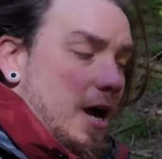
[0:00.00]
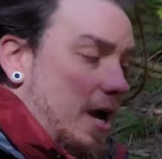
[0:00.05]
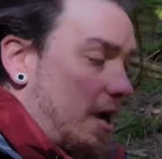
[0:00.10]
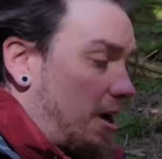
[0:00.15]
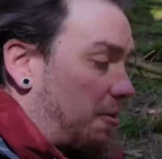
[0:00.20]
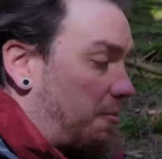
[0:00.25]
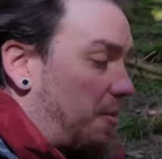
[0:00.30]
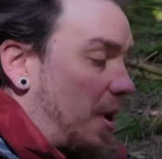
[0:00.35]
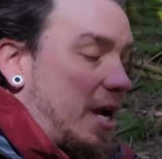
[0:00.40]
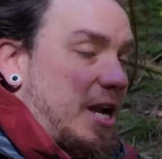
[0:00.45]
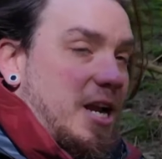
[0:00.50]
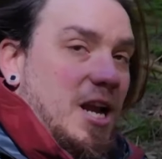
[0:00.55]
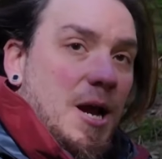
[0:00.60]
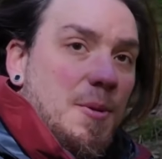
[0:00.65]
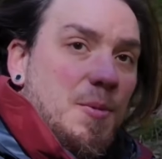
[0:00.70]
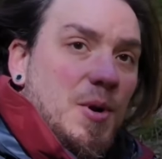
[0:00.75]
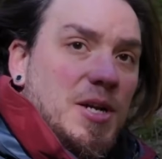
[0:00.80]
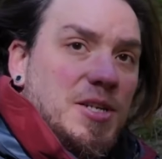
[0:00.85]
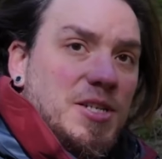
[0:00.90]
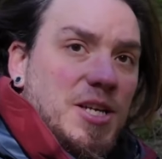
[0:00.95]
I got my
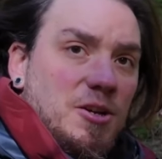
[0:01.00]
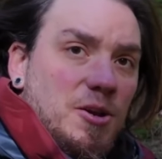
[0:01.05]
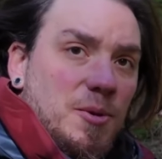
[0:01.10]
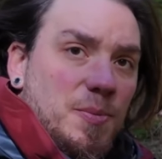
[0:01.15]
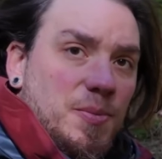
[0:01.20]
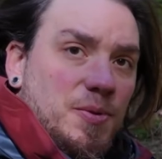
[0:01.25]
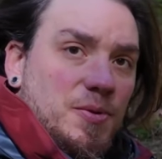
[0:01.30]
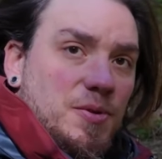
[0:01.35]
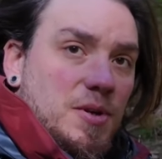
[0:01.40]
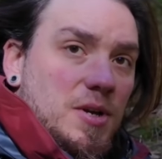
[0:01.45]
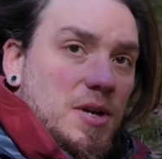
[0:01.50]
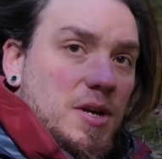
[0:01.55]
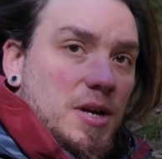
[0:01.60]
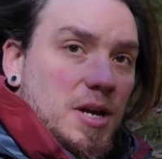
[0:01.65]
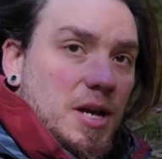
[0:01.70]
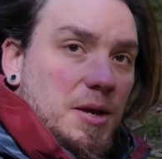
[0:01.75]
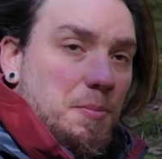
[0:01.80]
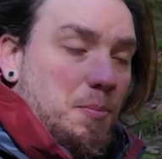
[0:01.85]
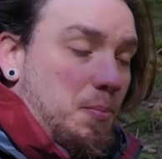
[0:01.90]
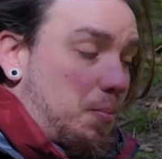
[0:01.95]
camera set up
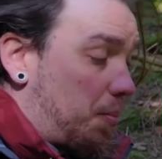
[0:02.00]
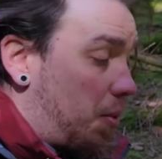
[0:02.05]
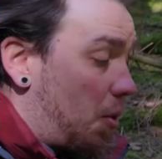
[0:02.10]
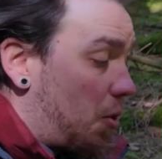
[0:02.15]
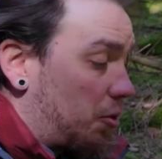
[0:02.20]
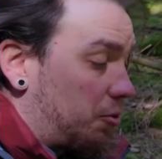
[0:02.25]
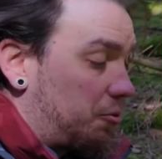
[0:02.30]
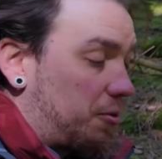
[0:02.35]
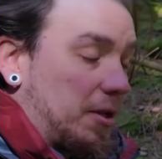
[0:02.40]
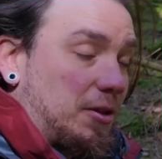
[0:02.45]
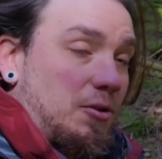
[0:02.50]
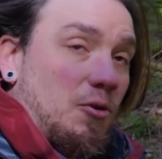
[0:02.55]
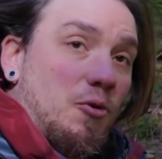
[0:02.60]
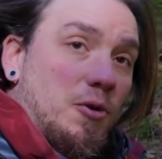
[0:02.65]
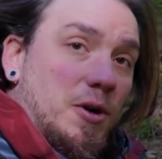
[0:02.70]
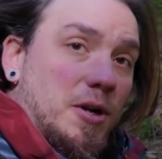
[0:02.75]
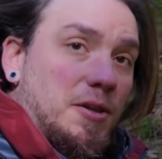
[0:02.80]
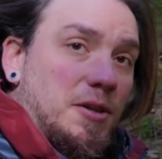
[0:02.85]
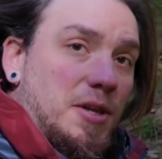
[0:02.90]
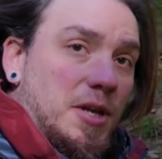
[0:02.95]
in portrait
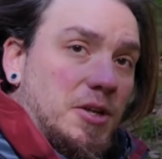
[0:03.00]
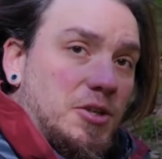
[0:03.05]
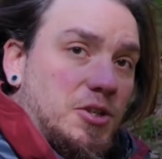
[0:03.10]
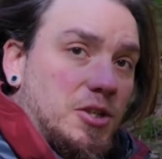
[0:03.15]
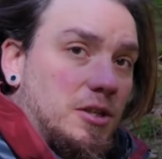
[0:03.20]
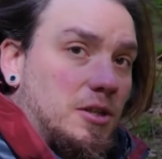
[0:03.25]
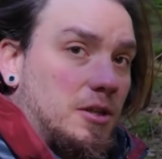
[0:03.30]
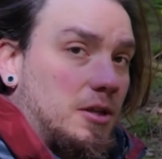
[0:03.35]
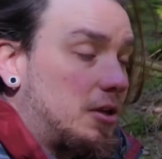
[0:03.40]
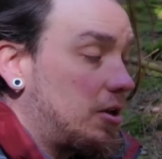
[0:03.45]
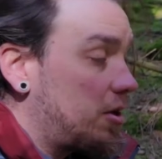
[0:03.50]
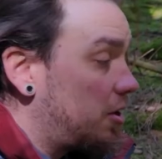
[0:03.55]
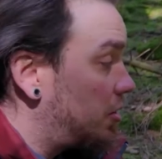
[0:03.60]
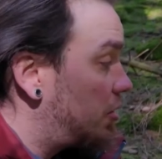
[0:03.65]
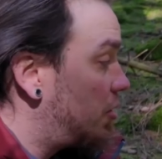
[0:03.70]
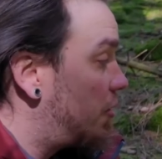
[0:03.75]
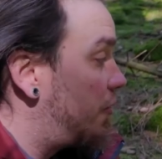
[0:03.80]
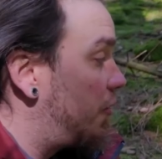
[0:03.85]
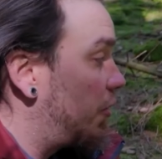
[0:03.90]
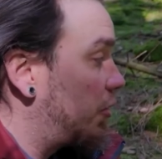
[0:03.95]
orientation
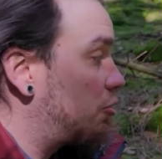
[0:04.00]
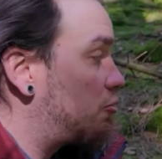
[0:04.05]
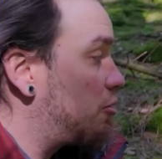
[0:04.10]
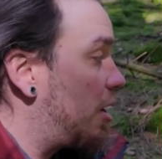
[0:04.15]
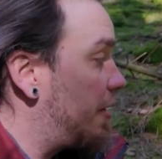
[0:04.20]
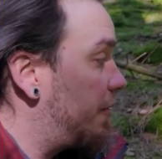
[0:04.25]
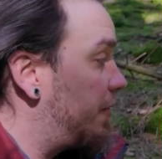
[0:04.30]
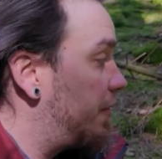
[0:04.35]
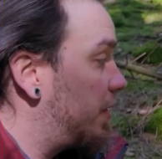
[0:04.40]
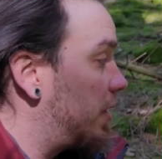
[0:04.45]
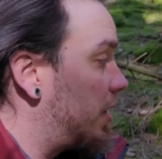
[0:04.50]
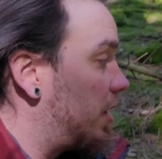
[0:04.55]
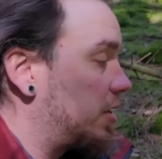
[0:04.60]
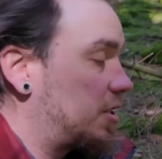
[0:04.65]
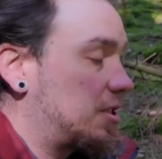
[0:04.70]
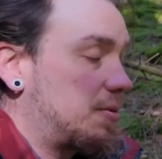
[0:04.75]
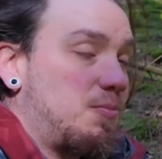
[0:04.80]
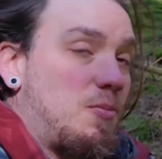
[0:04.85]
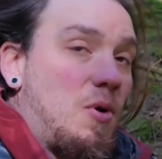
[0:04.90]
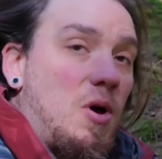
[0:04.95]
to photograph a
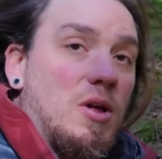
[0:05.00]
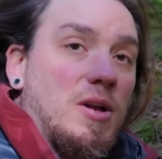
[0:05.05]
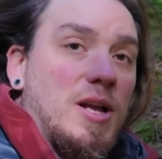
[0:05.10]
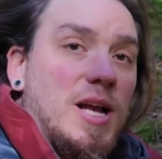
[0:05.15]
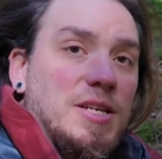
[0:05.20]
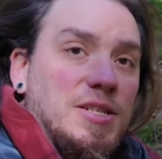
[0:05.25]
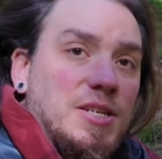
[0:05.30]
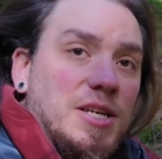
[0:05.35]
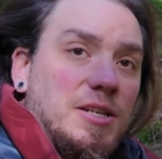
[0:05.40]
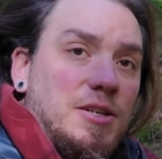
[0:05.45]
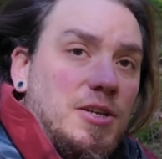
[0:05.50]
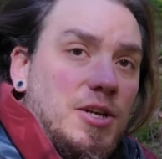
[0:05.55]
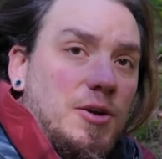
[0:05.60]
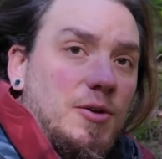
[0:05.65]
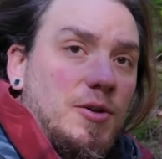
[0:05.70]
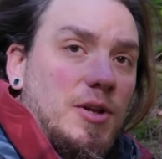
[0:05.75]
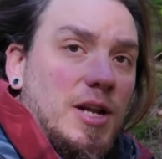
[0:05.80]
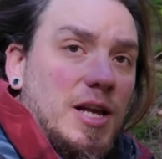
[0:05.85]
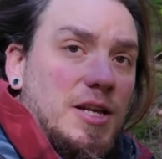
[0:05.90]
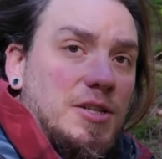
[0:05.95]
small cascade
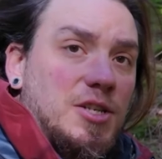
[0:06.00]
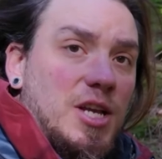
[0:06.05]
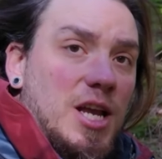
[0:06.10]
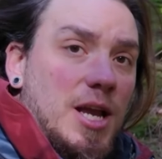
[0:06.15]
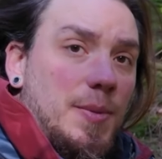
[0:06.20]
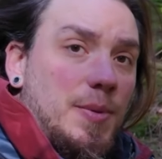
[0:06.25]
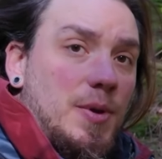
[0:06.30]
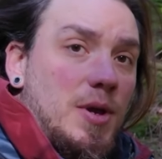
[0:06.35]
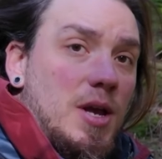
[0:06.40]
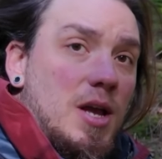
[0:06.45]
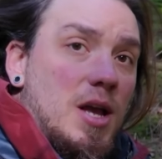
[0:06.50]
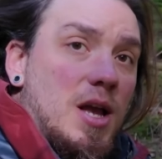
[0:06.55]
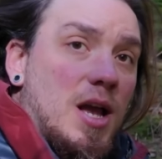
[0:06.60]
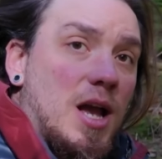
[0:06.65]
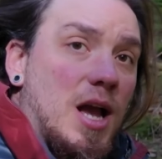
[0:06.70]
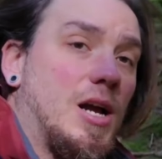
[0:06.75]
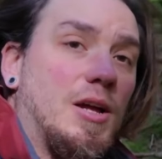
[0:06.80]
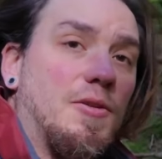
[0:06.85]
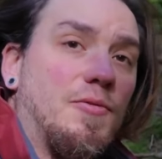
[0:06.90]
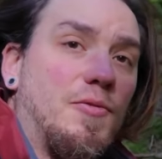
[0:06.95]
here in the landscape.
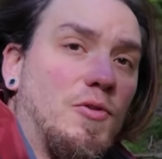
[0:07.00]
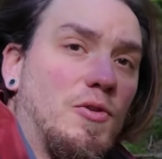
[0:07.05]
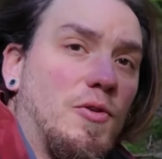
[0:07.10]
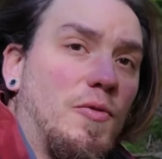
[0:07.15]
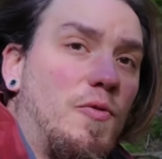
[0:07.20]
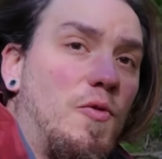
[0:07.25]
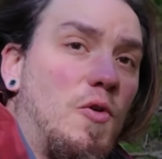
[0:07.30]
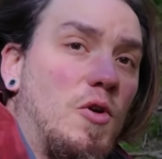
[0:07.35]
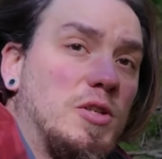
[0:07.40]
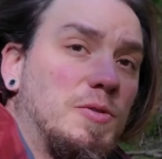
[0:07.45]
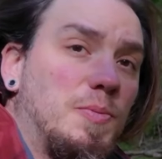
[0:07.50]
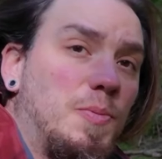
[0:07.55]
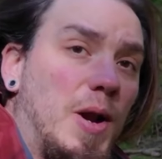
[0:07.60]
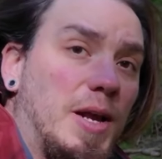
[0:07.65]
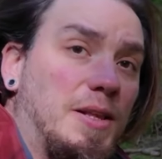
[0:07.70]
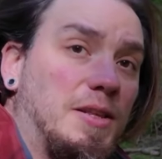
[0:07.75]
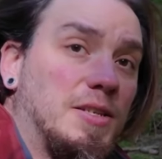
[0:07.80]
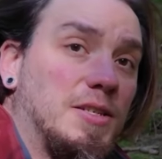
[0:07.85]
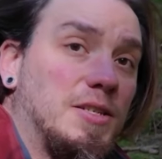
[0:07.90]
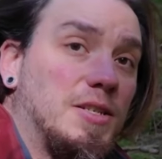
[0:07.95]
And for the first
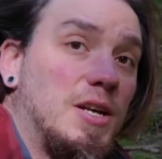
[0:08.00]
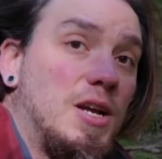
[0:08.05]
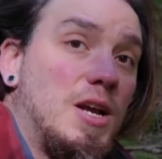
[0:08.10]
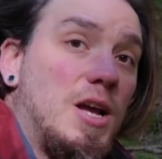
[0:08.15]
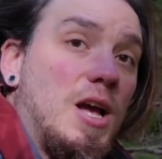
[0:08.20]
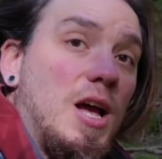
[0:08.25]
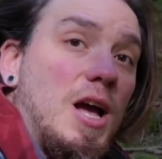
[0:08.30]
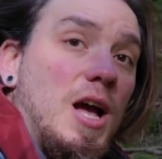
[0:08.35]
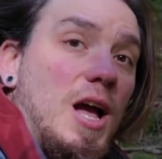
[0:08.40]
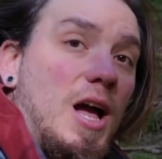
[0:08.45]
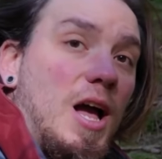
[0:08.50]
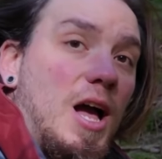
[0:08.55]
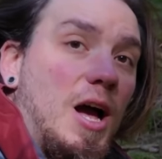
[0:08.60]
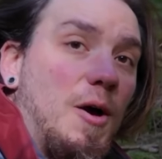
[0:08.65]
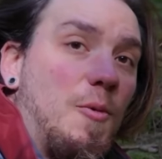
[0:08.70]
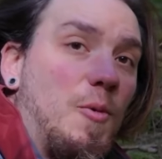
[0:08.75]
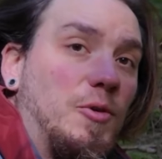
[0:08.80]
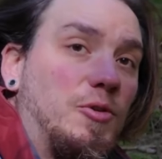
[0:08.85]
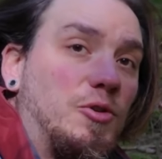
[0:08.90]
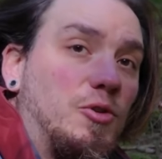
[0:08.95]
practice,
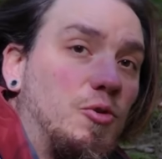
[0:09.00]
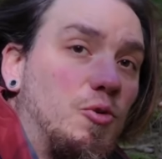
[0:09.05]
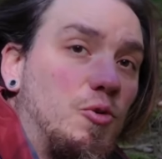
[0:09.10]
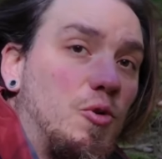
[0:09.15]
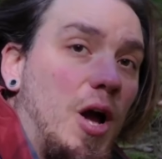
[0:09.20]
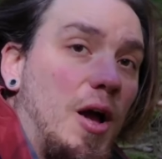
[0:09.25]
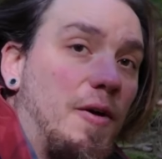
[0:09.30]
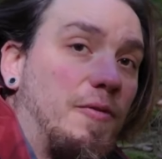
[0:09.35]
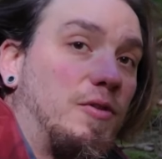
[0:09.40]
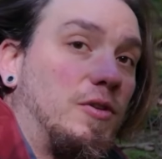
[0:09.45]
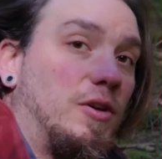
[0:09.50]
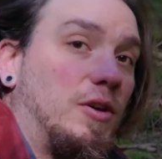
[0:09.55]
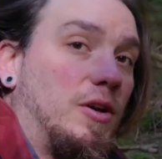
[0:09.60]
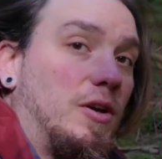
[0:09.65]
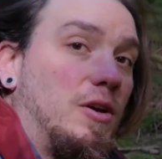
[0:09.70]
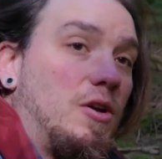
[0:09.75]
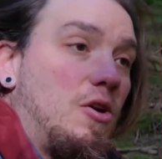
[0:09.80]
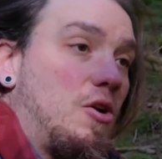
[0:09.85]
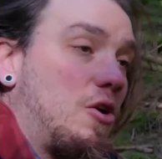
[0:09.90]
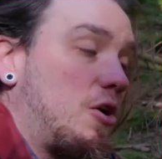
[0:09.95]
I want to have
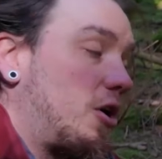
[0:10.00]
the